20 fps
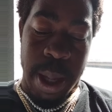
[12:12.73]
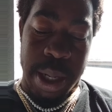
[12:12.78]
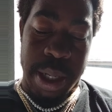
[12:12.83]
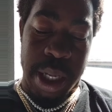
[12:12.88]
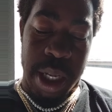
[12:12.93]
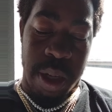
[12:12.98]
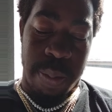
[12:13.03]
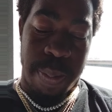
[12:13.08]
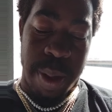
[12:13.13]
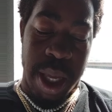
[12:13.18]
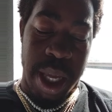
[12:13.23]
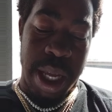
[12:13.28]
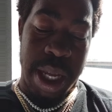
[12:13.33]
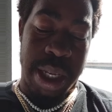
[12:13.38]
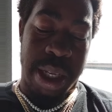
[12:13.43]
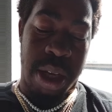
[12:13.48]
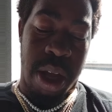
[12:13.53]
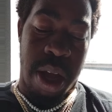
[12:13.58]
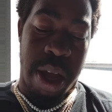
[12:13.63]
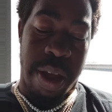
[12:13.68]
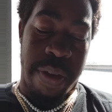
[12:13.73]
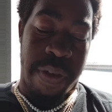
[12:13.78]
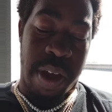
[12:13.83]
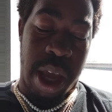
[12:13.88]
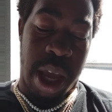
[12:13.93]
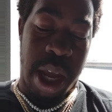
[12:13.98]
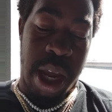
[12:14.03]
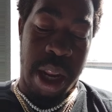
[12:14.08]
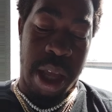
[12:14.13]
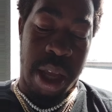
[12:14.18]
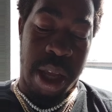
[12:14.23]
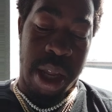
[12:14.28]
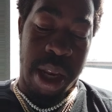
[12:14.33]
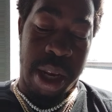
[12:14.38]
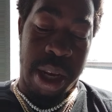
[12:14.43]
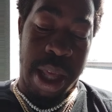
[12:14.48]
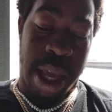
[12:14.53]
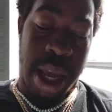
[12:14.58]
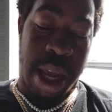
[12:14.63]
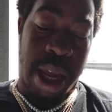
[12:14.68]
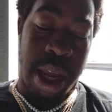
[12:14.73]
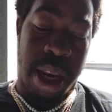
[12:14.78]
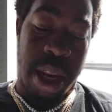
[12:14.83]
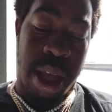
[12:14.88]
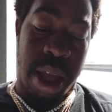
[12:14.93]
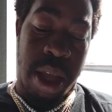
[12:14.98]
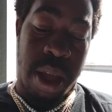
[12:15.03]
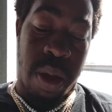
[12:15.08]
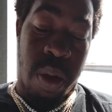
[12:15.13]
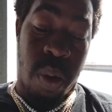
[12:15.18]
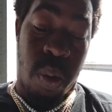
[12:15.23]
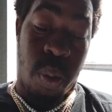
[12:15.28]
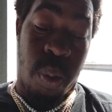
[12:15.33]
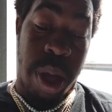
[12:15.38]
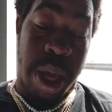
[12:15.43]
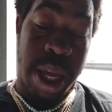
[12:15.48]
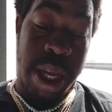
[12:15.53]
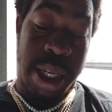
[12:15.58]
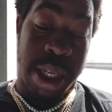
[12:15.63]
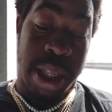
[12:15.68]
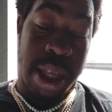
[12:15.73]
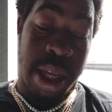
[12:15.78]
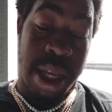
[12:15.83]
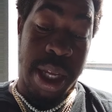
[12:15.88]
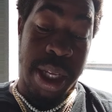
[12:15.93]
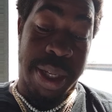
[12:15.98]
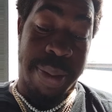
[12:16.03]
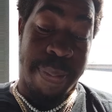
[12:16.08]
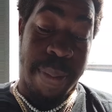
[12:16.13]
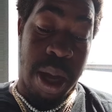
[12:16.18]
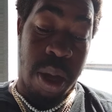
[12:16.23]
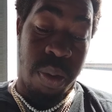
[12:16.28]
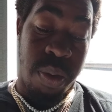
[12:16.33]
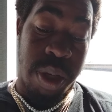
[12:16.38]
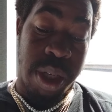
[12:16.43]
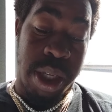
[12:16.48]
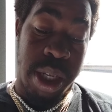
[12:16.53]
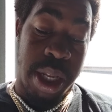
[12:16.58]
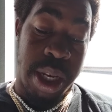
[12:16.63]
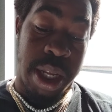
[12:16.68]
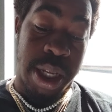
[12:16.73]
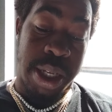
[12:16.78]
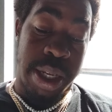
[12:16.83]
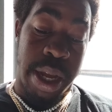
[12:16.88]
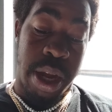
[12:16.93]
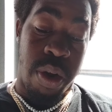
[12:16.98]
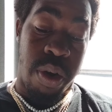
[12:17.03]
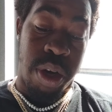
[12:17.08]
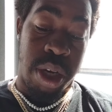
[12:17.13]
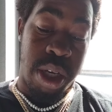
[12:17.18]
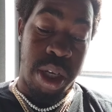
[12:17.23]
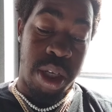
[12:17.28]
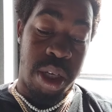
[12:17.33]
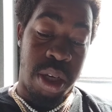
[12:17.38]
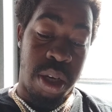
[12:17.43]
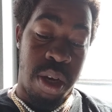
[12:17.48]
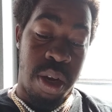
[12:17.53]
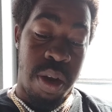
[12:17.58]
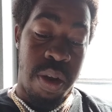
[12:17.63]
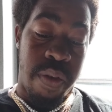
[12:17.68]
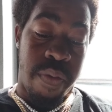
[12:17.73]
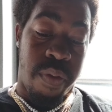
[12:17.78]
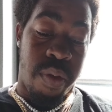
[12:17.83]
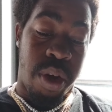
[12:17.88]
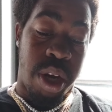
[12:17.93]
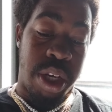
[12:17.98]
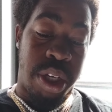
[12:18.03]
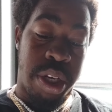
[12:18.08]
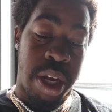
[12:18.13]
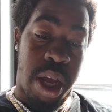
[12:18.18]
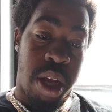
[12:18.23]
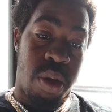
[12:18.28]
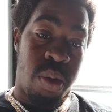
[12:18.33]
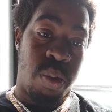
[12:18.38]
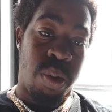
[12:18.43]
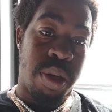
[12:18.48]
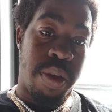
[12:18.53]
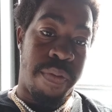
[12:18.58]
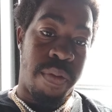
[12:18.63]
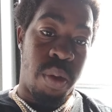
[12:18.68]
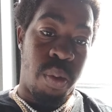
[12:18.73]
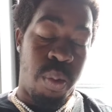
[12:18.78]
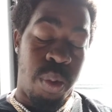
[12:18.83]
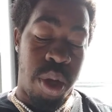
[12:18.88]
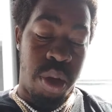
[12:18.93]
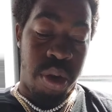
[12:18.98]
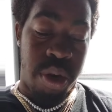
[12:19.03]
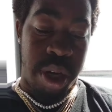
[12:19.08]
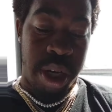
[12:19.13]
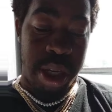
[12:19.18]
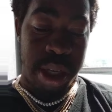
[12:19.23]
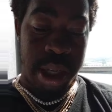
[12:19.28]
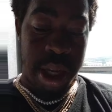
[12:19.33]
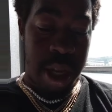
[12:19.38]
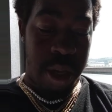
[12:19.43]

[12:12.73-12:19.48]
It says, But Esau have hated and laid waste his mountains and his heritage for the jackals of the wilderness.